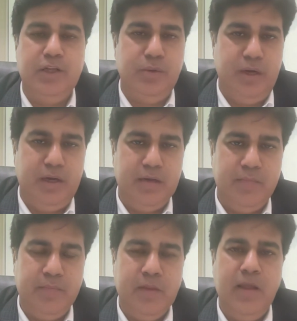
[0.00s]
unit
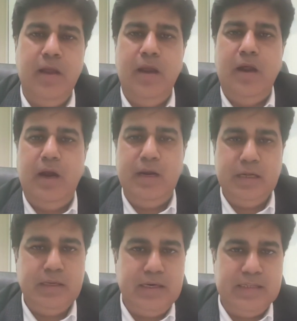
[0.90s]

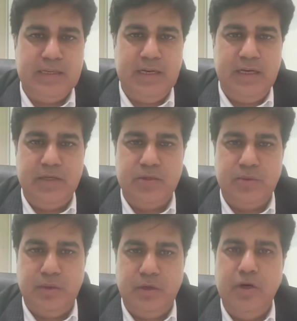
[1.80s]
under the designated
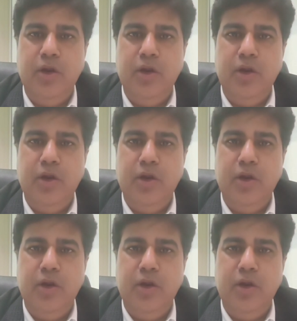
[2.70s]
zone,